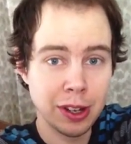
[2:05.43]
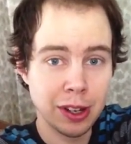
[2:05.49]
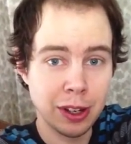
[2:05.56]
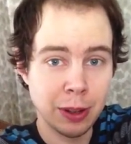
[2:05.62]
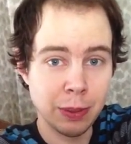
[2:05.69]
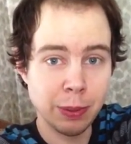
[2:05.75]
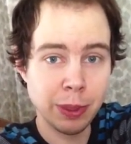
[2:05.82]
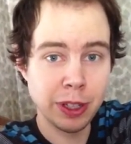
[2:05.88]

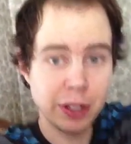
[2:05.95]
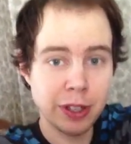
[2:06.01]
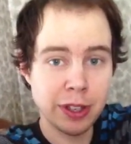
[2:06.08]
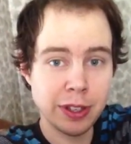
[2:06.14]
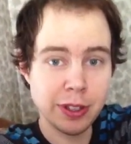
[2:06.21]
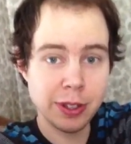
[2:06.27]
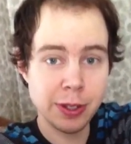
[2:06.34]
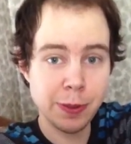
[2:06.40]
Uh,
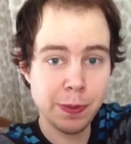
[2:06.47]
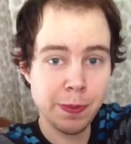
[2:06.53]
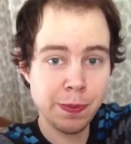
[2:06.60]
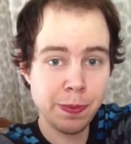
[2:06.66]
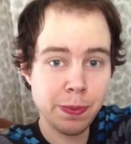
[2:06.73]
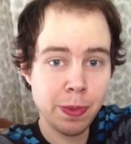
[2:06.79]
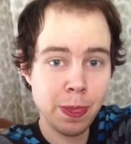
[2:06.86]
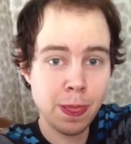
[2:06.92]
because
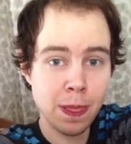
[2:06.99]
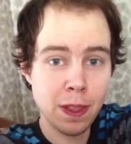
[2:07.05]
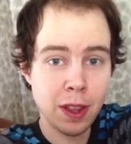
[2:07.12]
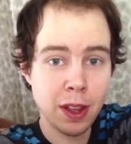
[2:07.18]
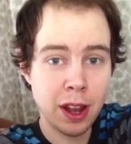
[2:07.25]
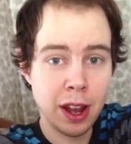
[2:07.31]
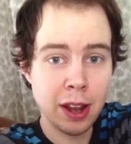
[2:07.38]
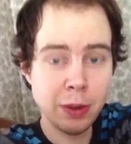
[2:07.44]

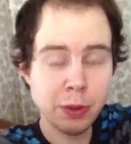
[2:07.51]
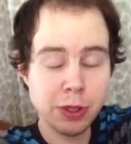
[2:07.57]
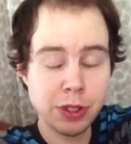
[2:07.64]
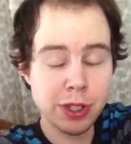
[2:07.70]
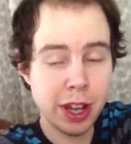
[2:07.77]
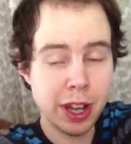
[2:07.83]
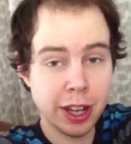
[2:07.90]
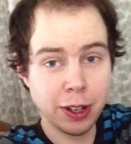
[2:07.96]
I
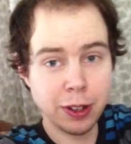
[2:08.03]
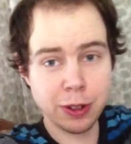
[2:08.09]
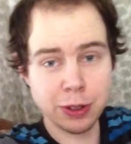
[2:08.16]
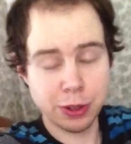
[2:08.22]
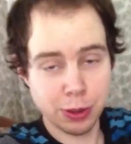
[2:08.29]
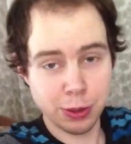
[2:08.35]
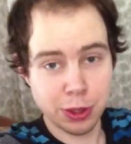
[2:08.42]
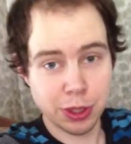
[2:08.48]
was
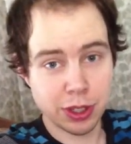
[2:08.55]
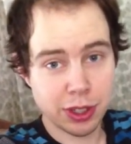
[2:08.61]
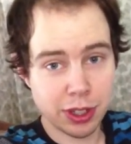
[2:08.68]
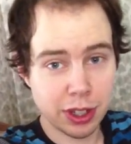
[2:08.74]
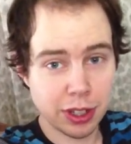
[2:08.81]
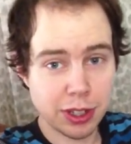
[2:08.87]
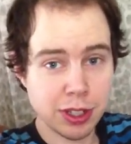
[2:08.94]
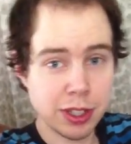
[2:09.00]
diagnosed with
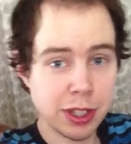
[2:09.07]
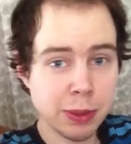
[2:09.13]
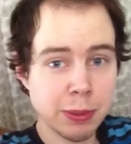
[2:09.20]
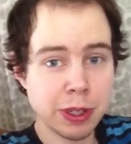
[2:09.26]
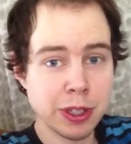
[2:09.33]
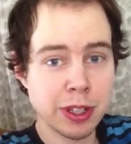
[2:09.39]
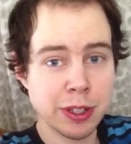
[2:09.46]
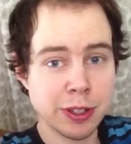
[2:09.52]

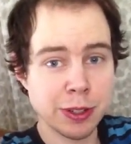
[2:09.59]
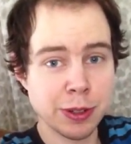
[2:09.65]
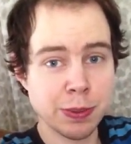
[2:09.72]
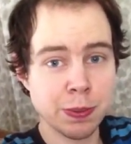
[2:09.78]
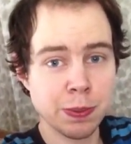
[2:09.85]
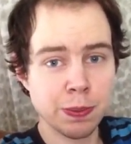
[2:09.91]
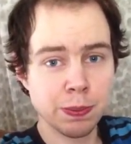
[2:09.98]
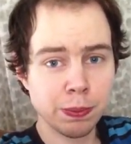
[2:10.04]

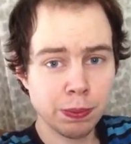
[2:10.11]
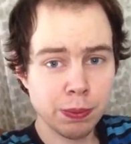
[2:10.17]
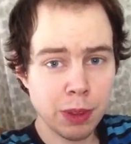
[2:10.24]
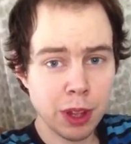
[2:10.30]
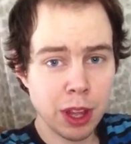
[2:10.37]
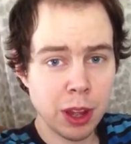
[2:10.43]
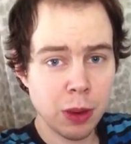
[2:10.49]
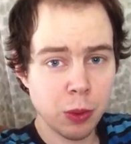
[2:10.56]
astigmatism
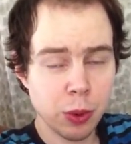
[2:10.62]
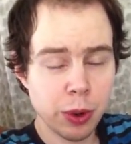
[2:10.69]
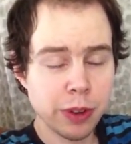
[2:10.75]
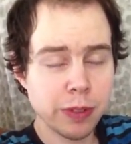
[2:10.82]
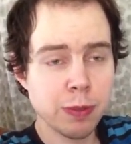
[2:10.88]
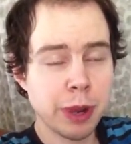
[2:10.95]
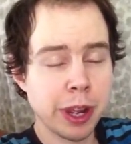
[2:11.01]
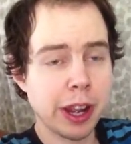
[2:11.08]
in one
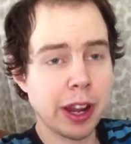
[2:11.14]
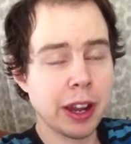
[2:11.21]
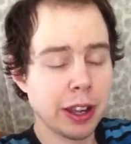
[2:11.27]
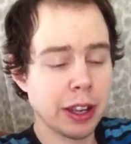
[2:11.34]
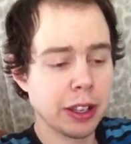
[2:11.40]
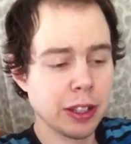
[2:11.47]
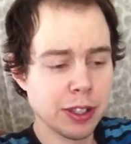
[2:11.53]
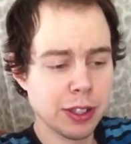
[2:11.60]
of my
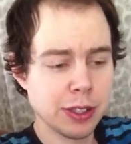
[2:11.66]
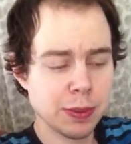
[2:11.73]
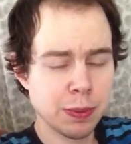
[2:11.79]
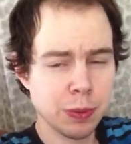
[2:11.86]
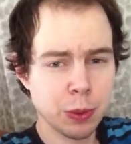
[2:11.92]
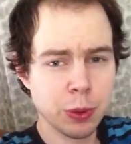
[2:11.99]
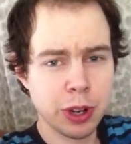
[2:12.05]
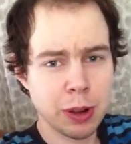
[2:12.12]
eyes
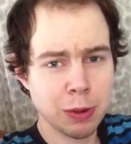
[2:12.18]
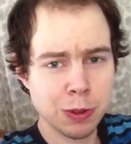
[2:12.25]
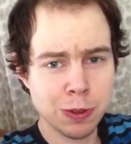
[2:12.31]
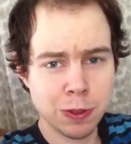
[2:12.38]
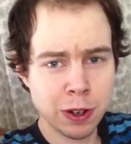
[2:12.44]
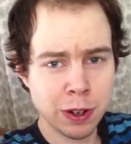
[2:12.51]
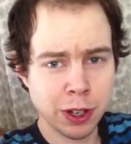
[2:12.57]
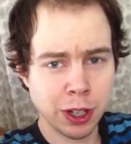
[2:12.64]
when I was
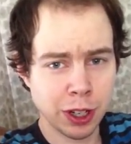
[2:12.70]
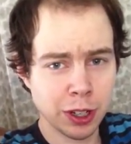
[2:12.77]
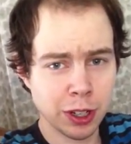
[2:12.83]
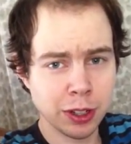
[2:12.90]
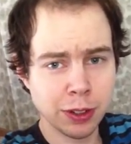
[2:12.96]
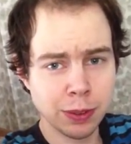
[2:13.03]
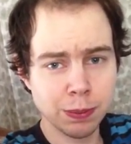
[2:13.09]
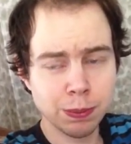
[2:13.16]
very young,